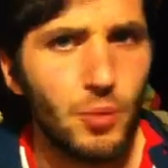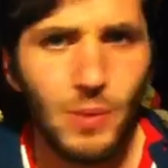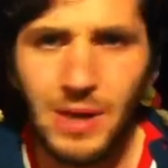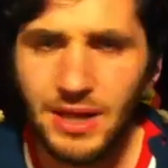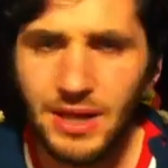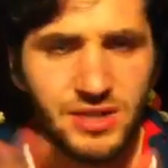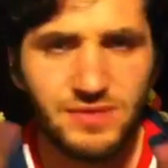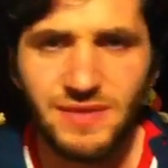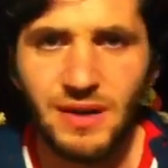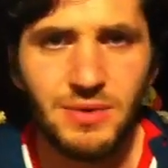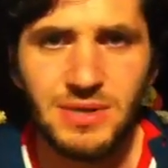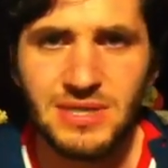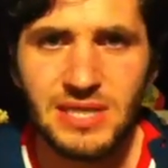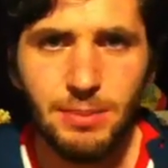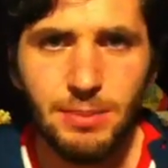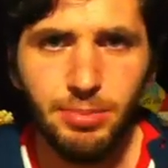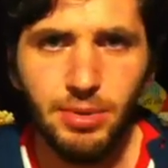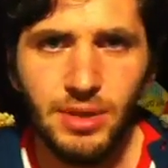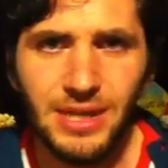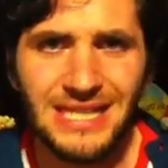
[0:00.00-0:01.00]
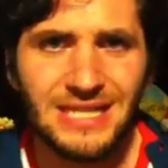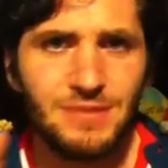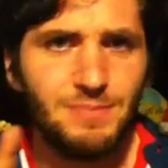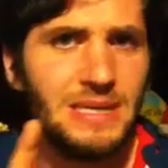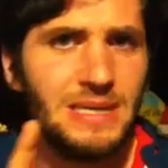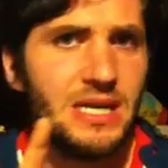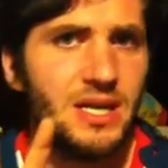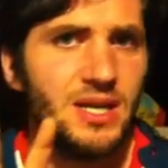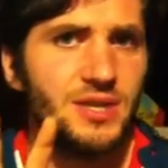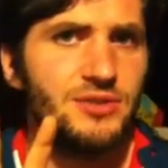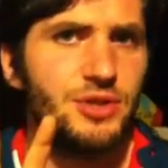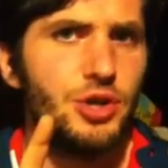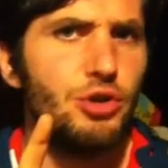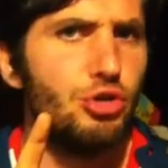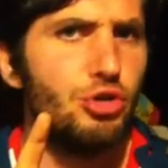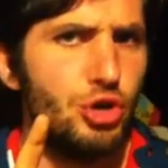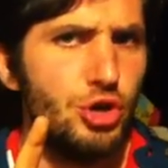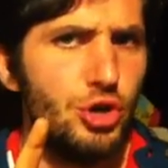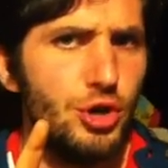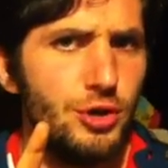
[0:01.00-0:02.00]
Well, it's very simple. It's because
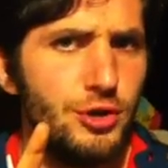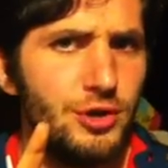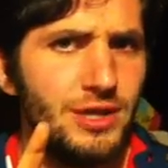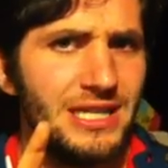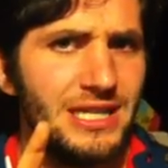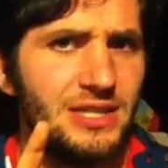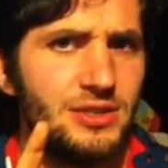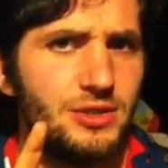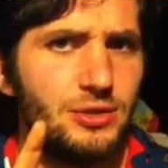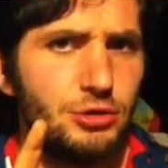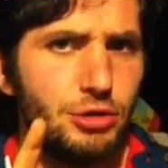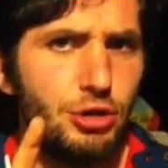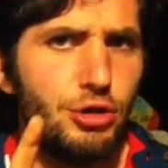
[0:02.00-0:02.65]
the Earth is